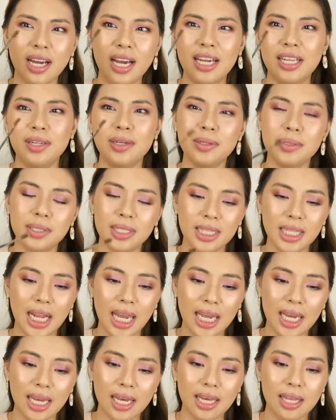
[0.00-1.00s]
I don't
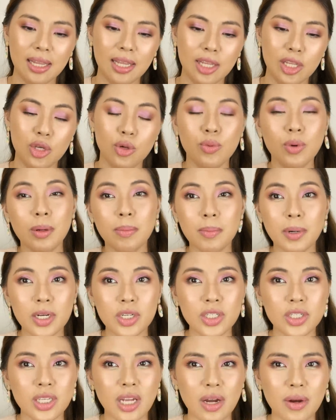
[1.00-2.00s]
like the newer
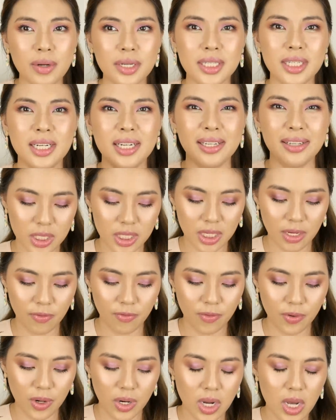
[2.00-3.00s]
brush now. It's a little
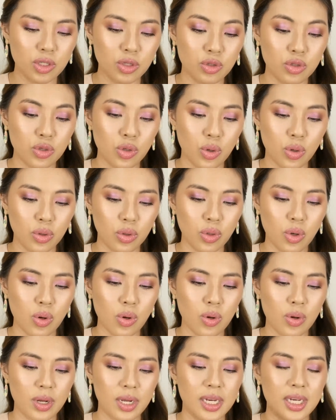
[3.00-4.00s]
stiffer. Gusto ko
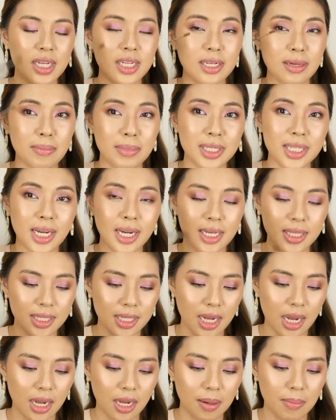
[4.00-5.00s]
to. Hindi siya masakit
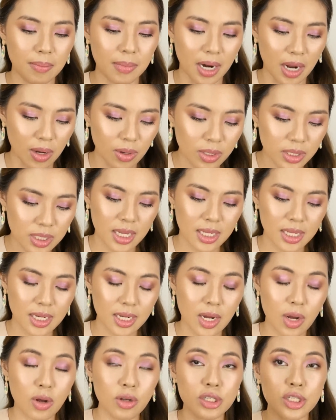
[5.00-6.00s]
sa aking brows. And
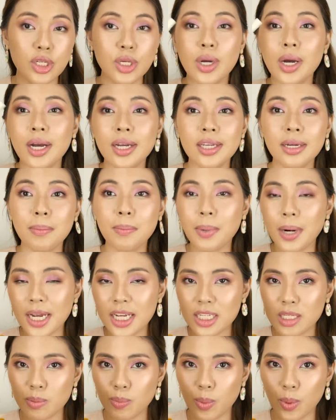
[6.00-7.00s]
also yung kanyang
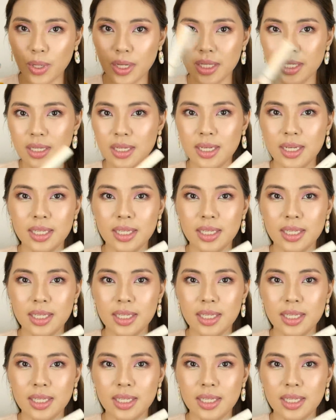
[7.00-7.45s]
price point.